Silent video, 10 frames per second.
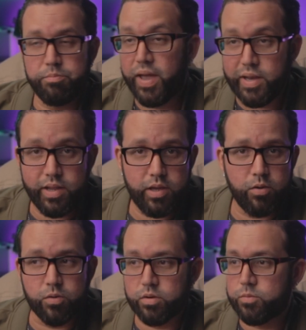painting
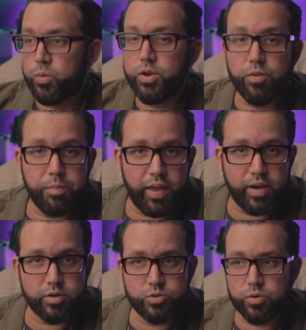or window
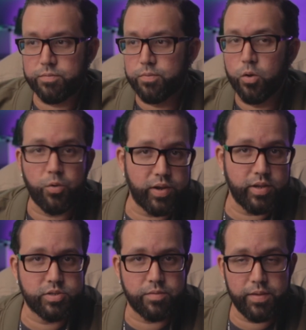repairs or flooring
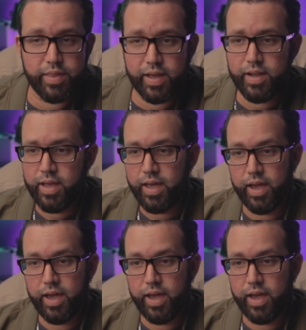and stuff like that,